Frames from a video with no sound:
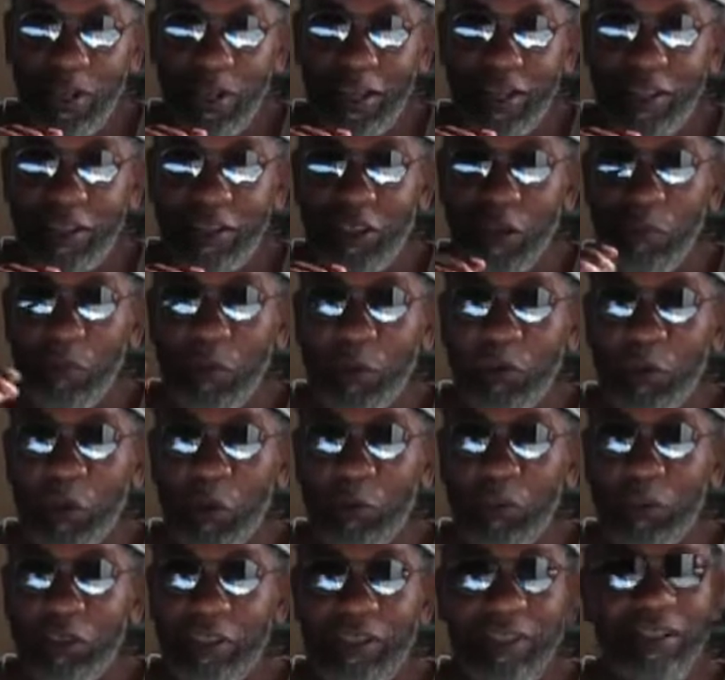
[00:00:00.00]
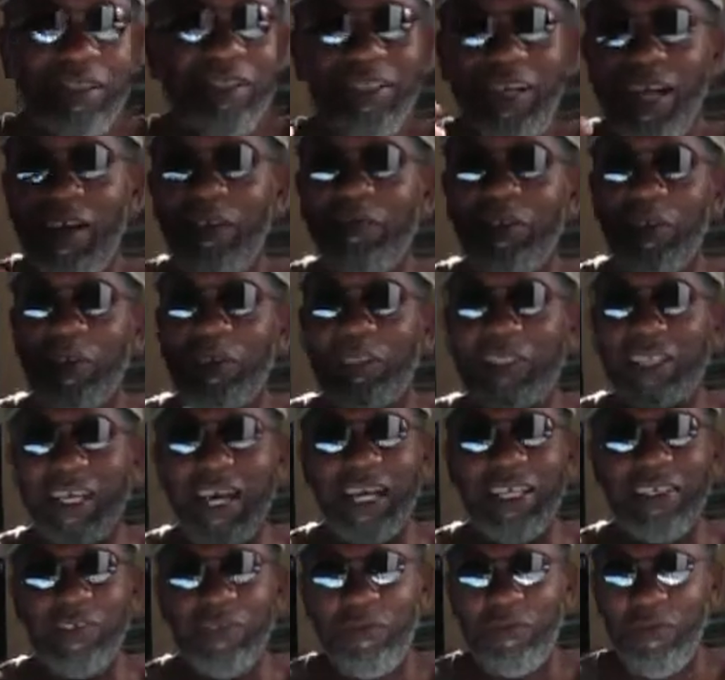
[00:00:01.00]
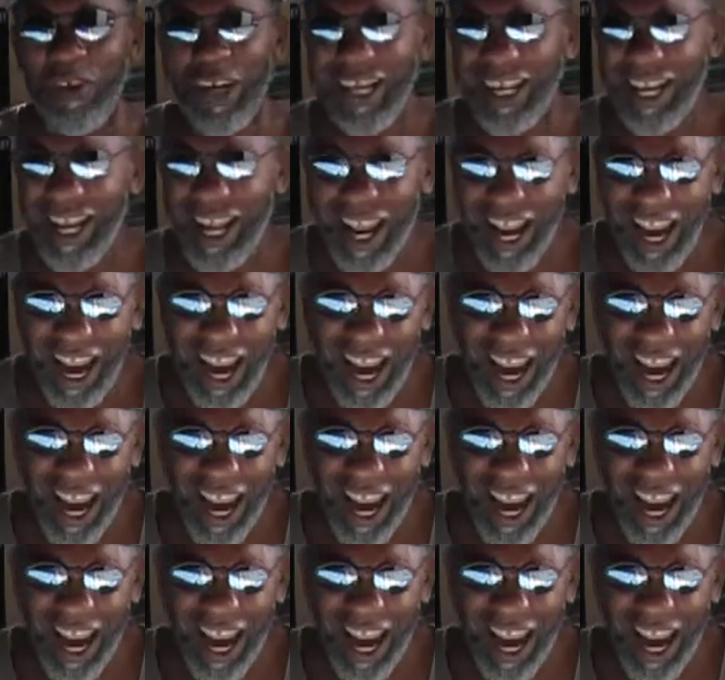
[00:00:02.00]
like Double Toasted, love those guys, funny,